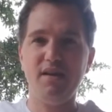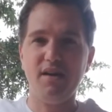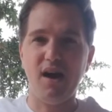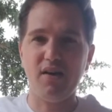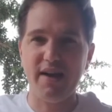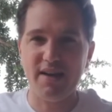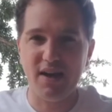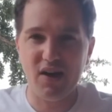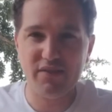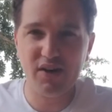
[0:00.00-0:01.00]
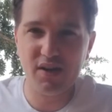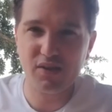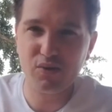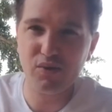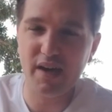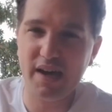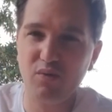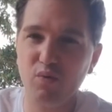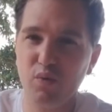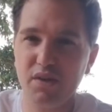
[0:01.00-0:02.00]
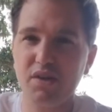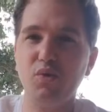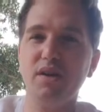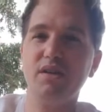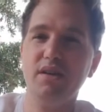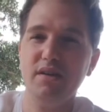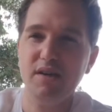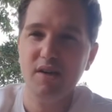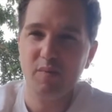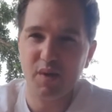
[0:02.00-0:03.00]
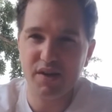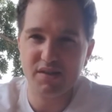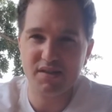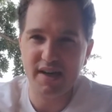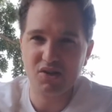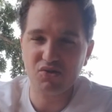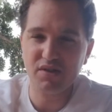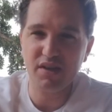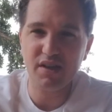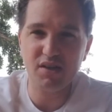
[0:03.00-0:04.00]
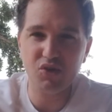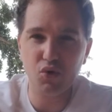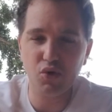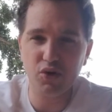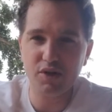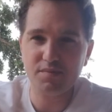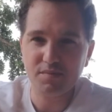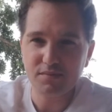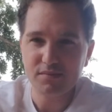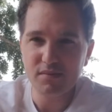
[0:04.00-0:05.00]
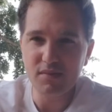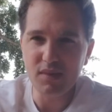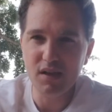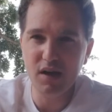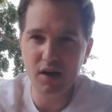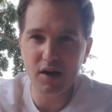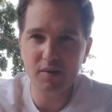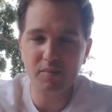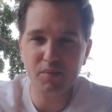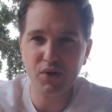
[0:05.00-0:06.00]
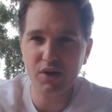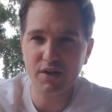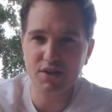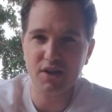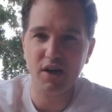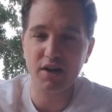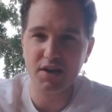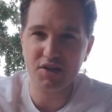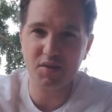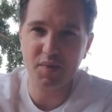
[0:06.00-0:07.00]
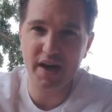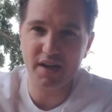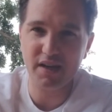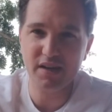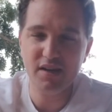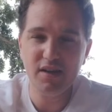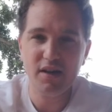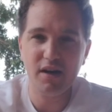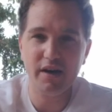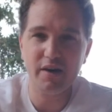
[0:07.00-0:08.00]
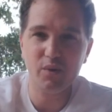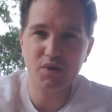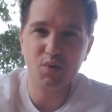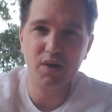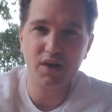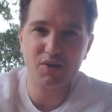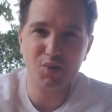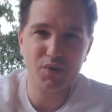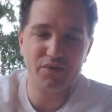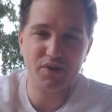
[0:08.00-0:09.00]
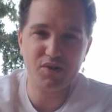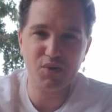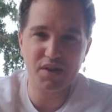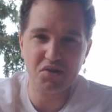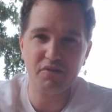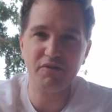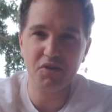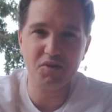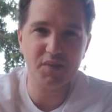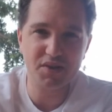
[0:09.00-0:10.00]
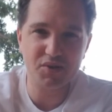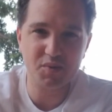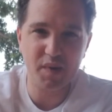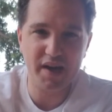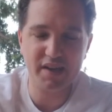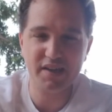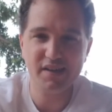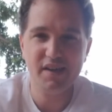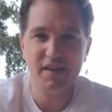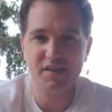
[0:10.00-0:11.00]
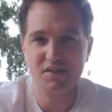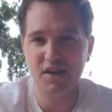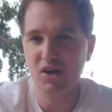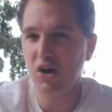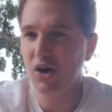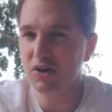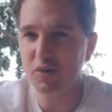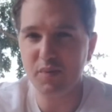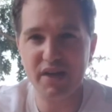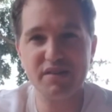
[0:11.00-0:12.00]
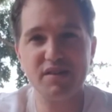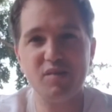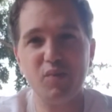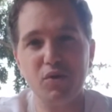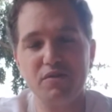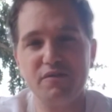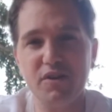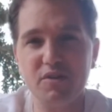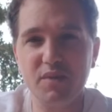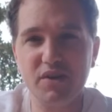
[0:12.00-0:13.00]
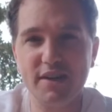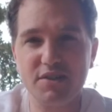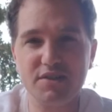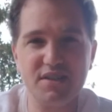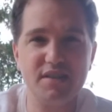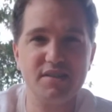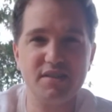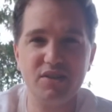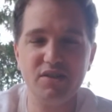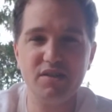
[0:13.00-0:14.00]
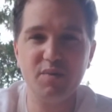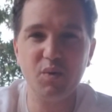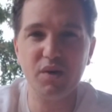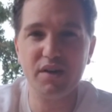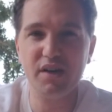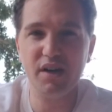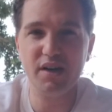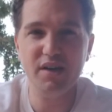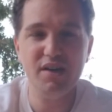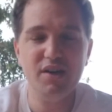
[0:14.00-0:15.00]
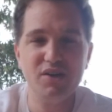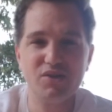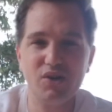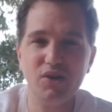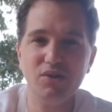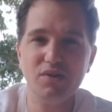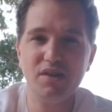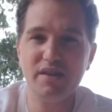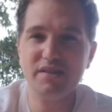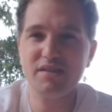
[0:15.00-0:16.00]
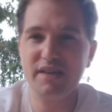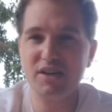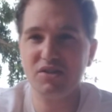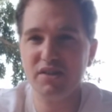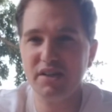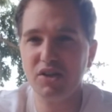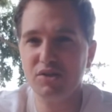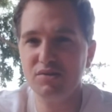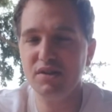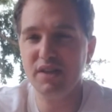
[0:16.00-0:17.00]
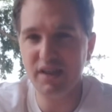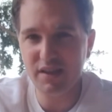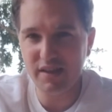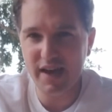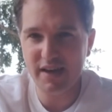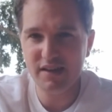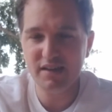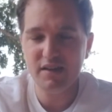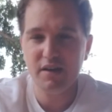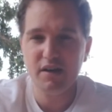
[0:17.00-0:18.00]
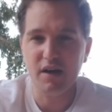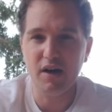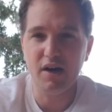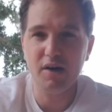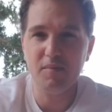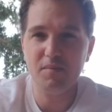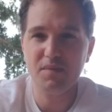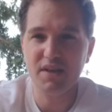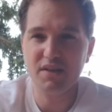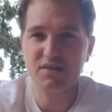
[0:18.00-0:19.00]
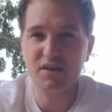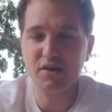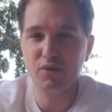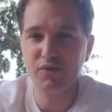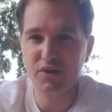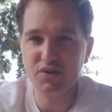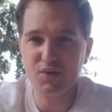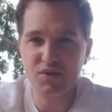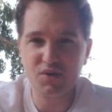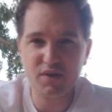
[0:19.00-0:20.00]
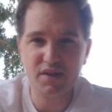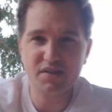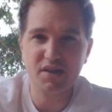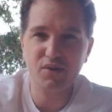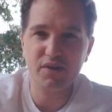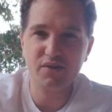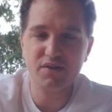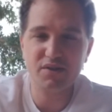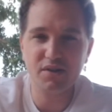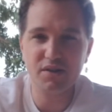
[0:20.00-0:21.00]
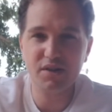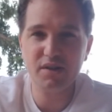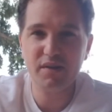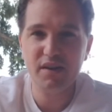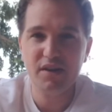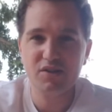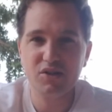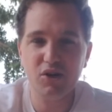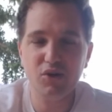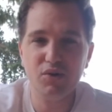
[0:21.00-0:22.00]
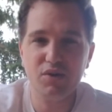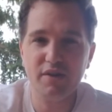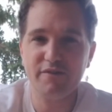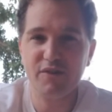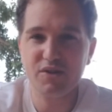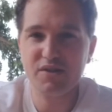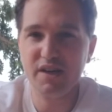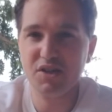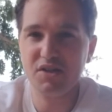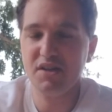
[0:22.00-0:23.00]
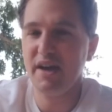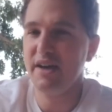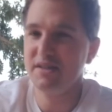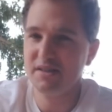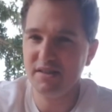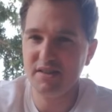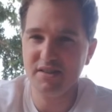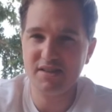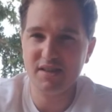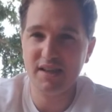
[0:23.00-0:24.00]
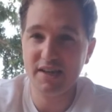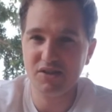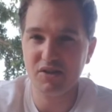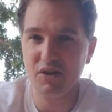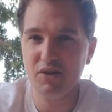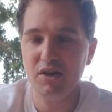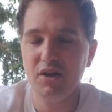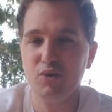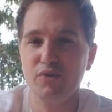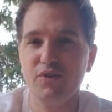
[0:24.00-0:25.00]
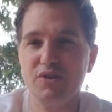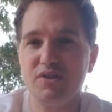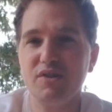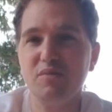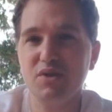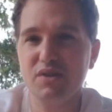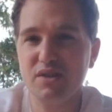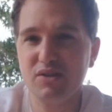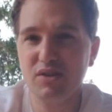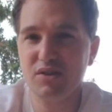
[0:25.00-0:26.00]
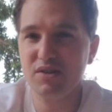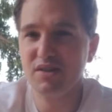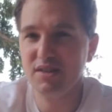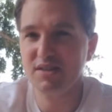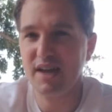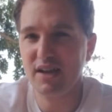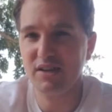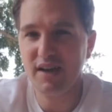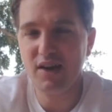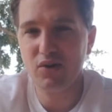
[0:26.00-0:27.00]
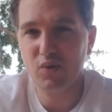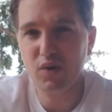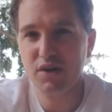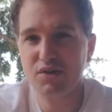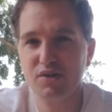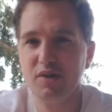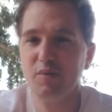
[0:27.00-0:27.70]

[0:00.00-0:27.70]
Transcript: All right, now I've gone through that really quickly because it's actually in your percussion audition packet, which we also refer to as our fundamentals packet. It's got all your basic important fundamental exercises that you need to be working on. So this is actually included in that. It's referred to as grid, as I referenced earlier. So the first section is like so. Refer to the music so that you can see exactly how it works.